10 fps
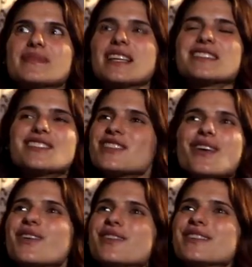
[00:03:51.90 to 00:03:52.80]
is
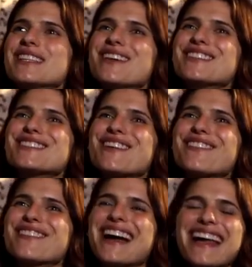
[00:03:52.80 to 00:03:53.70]
so, you know, it's
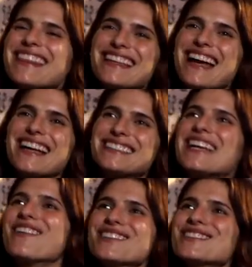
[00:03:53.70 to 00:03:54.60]
so, I think I
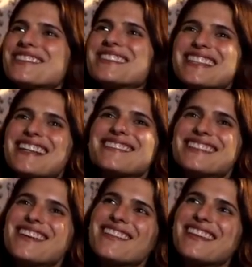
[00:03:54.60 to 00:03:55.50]
say old school cause I
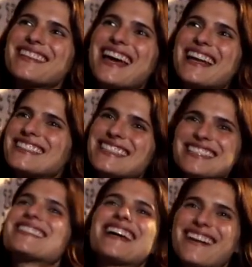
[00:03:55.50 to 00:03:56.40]
don't know that that
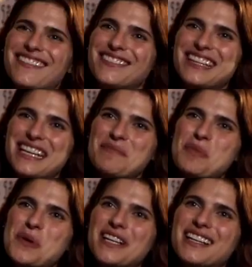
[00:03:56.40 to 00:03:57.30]
exists that often
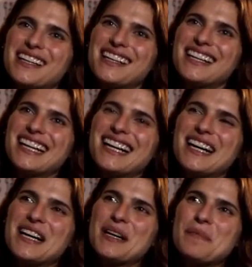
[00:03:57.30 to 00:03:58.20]
anymore.
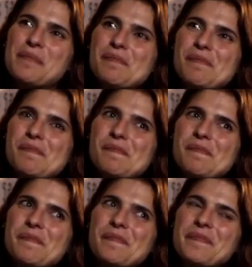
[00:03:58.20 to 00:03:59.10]

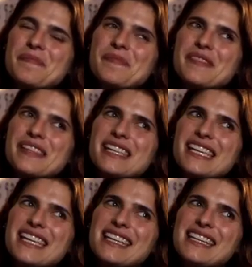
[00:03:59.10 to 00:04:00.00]

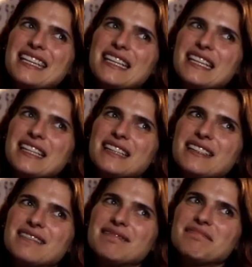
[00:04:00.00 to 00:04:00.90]

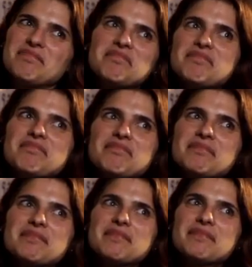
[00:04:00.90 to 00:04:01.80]

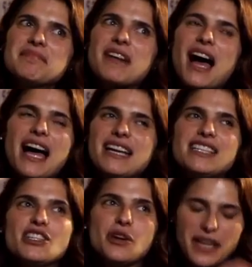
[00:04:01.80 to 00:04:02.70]

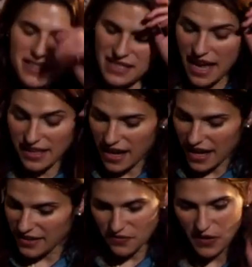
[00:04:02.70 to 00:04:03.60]
And yet
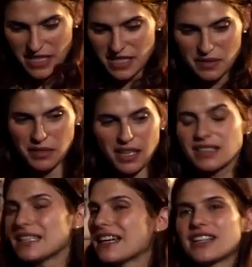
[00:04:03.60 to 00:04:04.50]
I find him
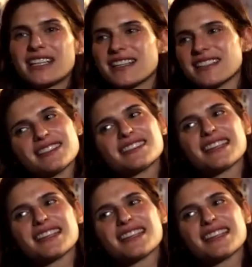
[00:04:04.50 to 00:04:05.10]
hilarious